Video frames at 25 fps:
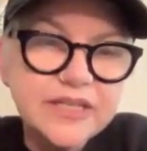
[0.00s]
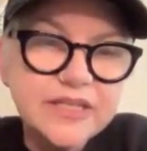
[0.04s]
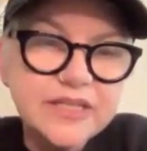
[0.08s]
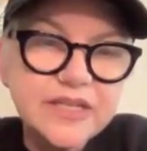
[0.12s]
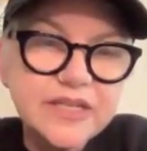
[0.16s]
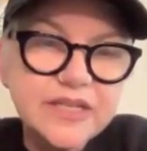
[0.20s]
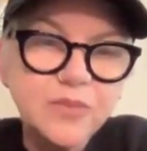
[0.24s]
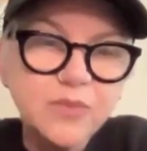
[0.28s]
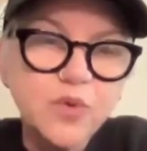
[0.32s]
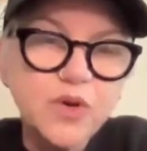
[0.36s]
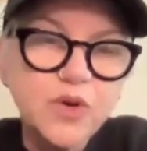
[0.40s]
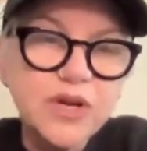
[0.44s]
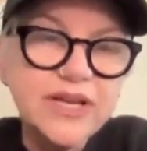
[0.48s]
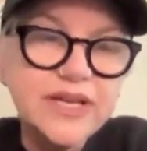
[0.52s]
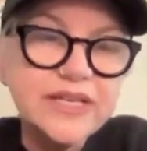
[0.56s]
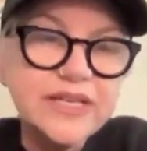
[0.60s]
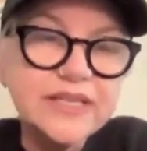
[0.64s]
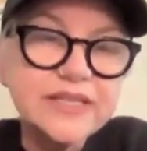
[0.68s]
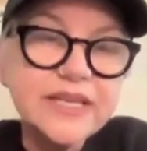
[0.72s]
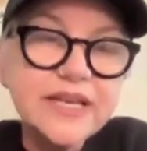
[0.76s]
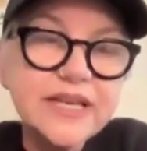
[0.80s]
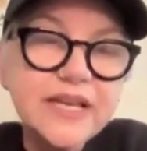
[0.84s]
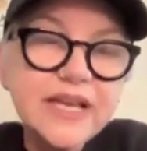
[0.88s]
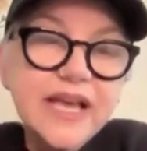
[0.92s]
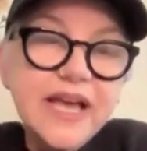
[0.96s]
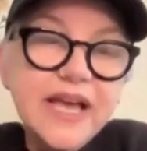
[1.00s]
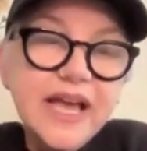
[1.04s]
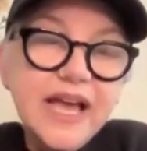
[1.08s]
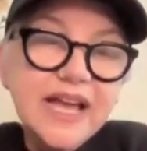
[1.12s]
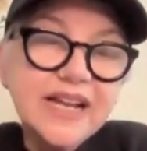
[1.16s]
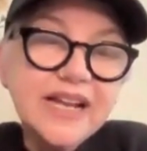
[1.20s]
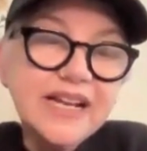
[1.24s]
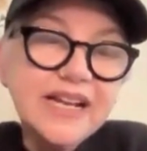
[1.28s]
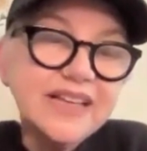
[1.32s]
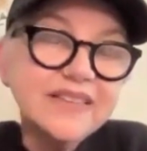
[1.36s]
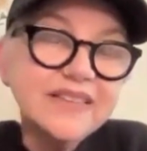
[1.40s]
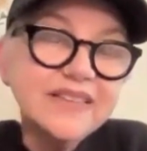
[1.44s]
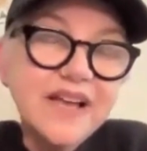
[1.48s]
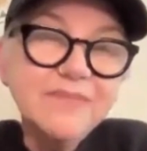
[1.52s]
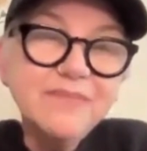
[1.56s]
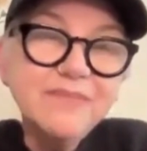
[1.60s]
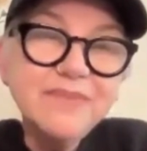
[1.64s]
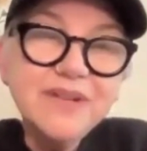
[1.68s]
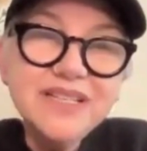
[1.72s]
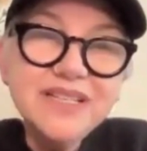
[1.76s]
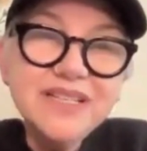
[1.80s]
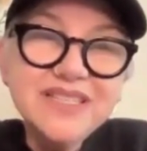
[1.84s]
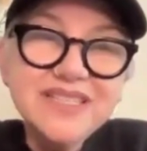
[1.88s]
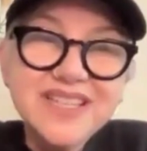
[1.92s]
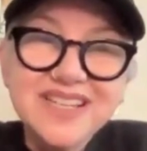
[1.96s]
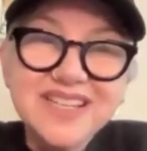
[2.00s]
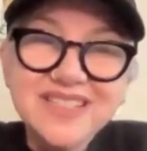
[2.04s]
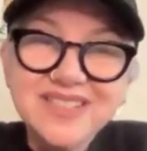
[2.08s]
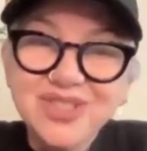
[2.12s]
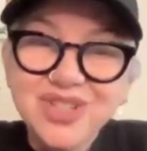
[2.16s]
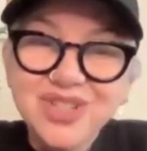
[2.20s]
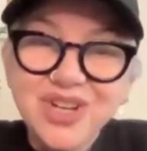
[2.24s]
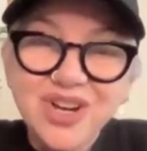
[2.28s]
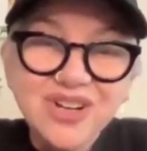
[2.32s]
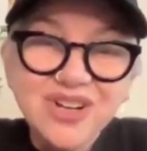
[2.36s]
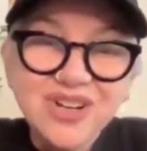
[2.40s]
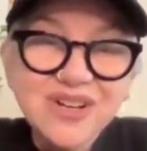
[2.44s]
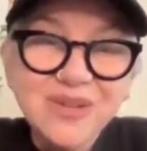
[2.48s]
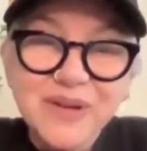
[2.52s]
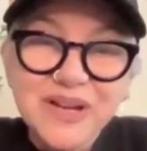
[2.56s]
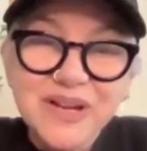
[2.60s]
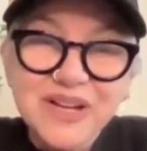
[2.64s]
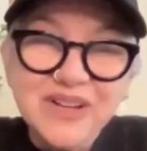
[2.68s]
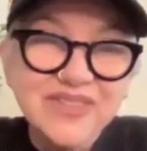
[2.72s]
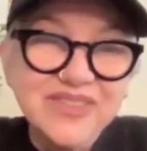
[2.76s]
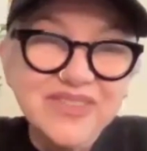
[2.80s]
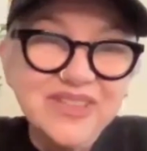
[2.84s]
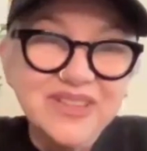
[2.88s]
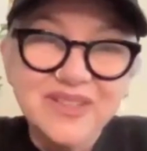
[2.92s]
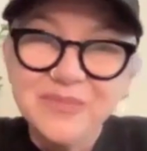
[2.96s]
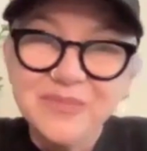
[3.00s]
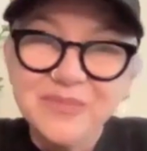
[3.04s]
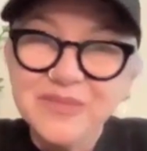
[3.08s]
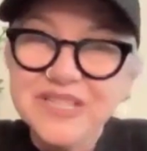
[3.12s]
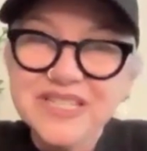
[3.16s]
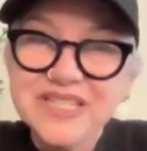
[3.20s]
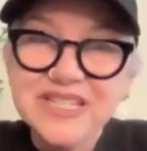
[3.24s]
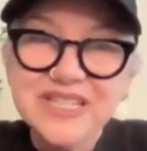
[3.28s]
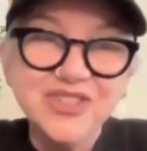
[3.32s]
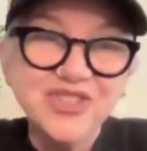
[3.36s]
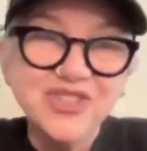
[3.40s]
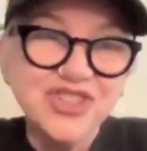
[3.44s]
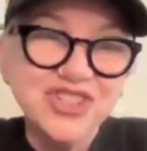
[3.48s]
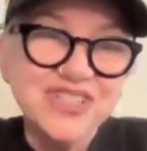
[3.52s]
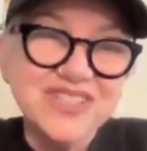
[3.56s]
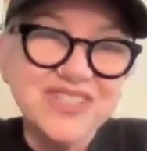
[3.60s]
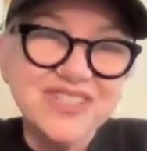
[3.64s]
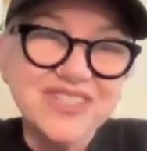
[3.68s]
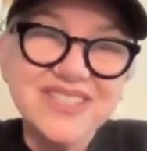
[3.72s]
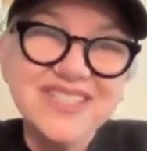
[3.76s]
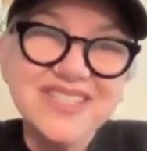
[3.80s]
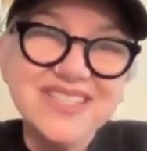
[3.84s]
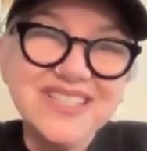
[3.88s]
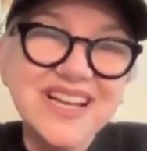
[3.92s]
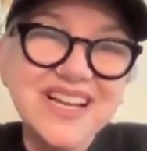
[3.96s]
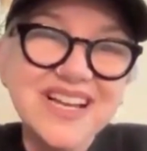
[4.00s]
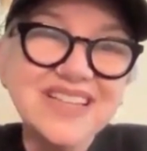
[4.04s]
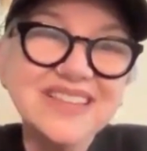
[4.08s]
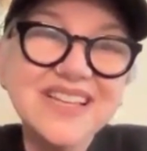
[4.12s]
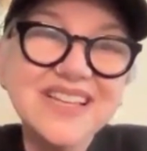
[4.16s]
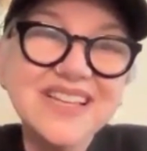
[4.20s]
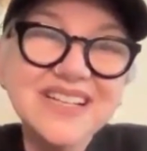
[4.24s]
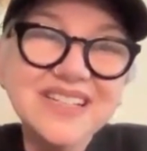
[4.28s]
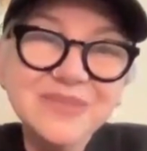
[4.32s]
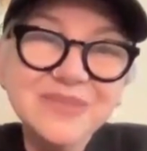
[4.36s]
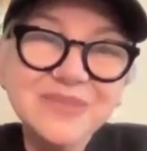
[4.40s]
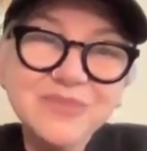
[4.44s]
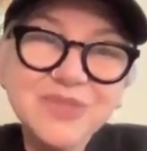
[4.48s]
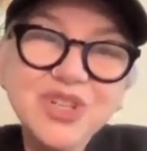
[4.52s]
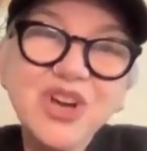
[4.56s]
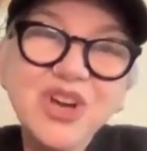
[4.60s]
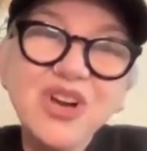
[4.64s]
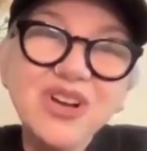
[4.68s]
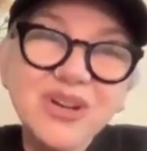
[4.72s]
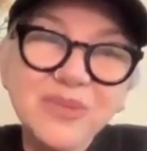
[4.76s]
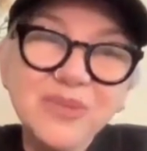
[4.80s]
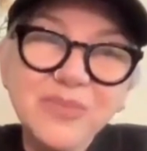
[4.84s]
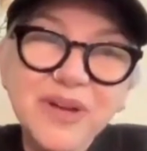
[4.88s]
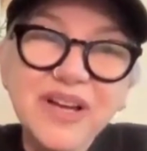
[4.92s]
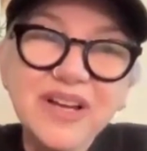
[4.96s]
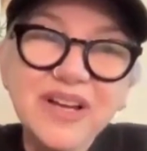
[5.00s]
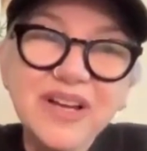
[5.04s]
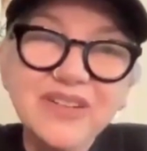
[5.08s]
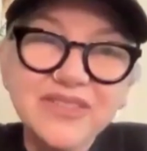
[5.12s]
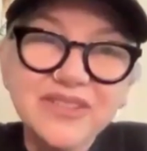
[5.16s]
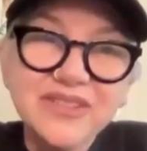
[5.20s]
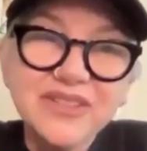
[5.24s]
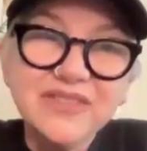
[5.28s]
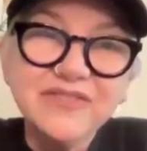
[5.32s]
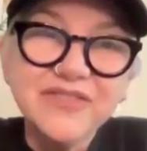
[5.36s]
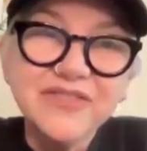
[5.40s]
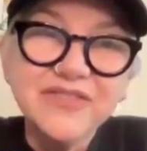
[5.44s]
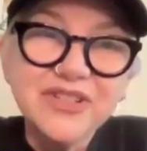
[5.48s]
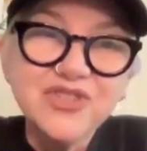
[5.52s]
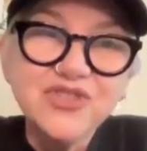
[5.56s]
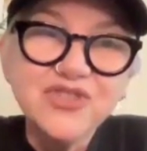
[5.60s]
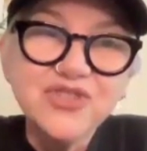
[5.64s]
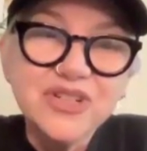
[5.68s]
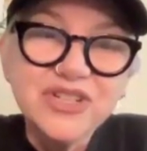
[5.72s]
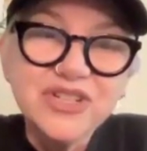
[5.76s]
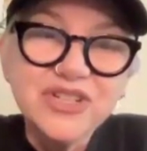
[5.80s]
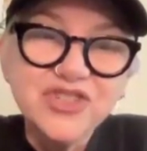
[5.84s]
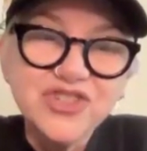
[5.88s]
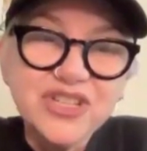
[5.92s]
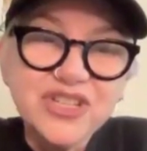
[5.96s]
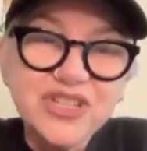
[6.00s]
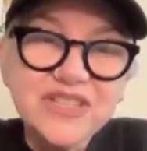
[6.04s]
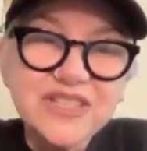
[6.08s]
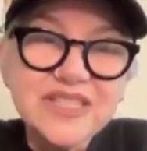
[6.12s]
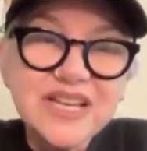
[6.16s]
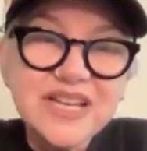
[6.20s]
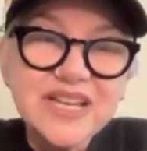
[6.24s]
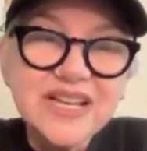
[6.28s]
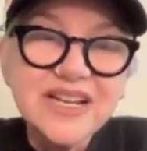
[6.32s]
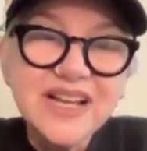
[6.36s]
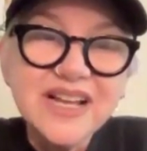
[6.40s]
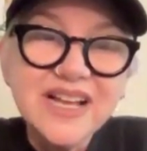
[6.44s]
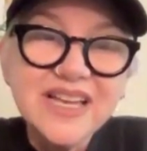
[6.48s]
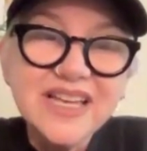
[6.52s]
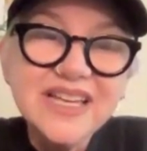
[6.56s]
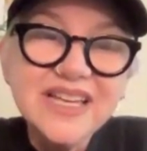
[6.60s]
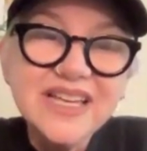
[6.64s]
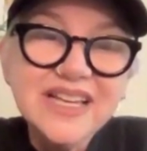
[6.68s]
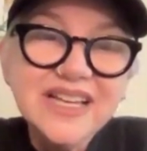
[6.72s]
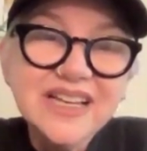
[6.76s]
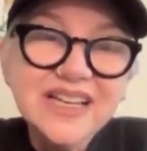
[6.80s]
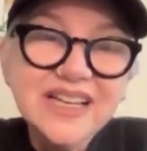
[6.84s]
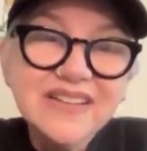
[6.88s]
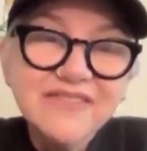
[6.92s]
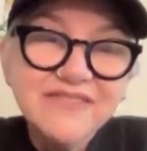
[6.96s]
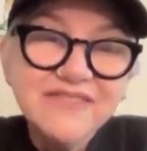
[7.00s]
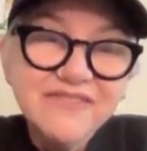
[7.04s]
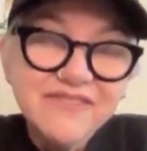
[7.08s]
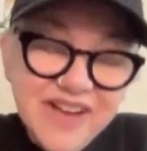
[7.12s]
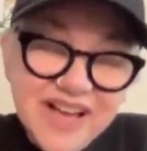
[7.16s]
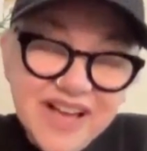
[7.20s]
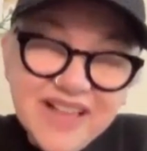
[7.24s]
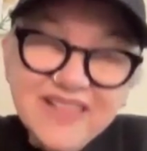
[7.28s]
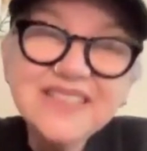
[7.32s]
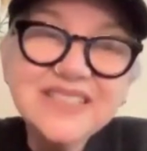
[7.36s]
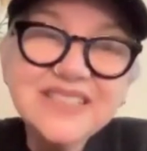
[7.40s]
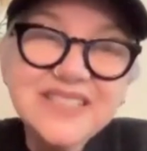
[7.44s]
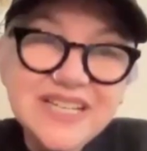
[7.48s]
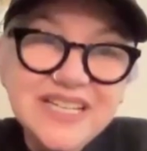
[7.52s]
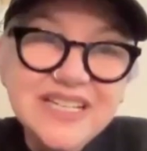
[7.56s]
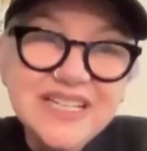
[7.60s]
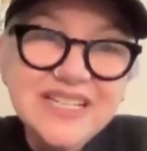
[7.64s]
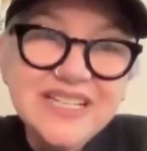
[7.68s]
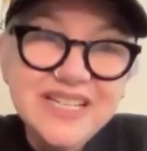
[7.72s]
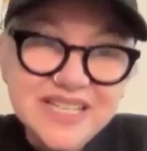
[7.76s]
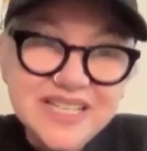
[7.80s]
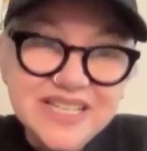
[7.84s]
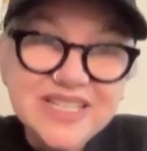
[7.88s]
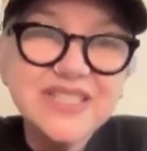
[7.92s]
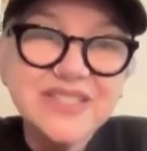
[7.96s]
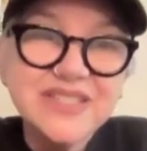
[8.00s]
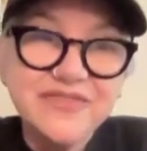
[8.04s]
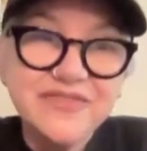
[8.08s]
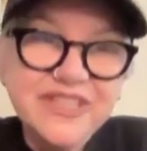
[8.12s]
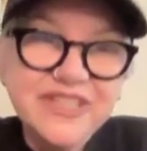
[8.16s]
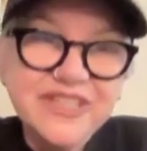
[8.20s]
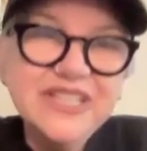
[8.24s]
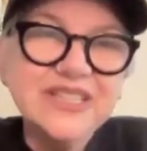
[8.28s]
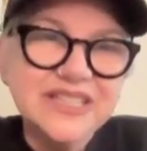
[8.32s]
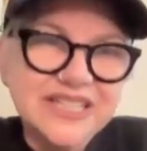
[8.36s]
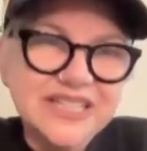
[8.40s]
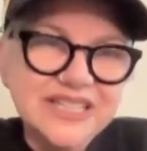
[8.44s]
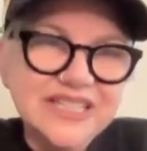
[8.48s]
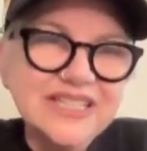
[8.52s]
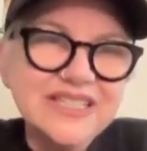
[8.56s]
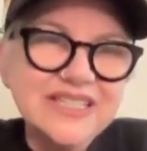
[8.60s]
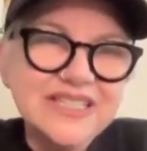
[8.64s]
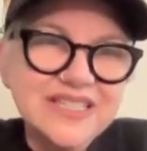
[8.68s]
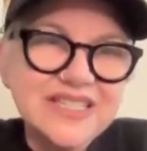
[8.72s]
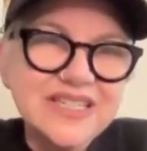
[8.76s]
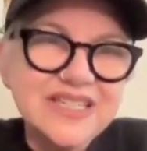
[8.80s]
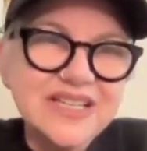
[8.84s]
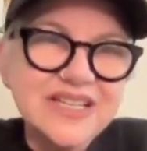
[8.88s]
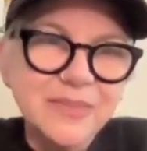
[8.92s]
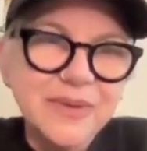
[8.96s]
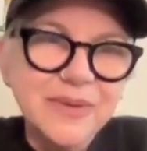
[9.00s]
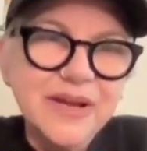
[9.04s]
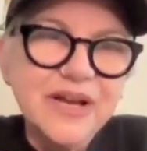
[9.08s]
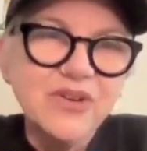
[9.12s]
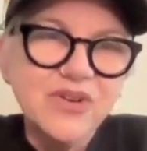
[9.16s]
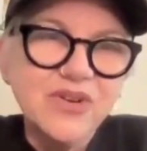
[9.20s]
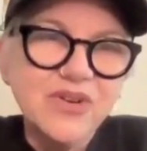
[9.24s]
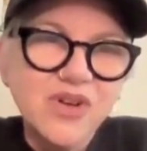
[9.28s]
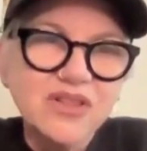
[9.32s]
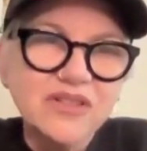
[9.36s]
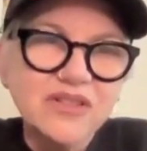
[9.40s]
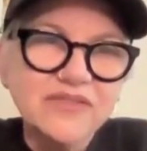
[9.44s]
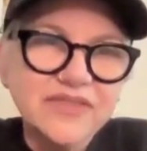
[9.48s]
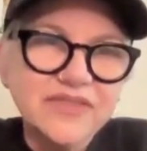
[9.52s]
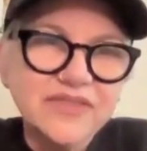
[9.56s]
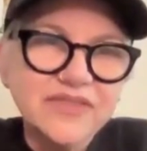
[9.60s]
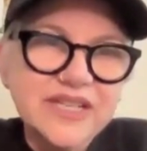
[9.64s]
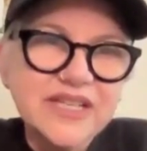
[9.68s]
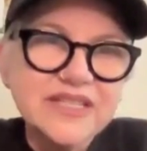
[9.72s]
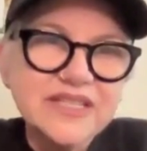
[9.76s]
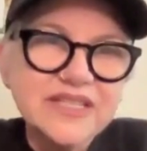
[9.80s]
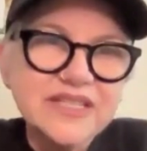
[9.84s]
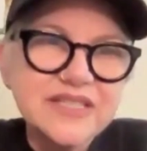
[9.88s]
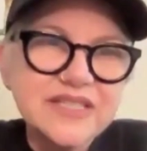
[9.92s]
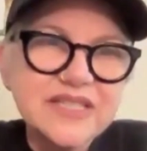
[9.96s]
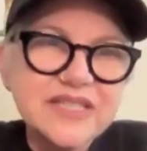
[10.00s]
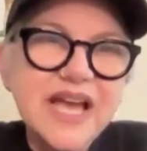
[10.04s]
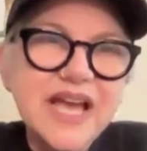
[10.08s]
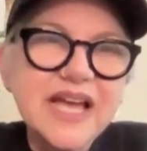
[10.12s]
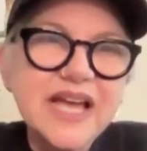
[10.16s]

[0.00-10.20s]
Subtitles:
in some ways. And I let my son talk about the limitations. I let him talk about the frustrations, and I validate his feelings about all of this.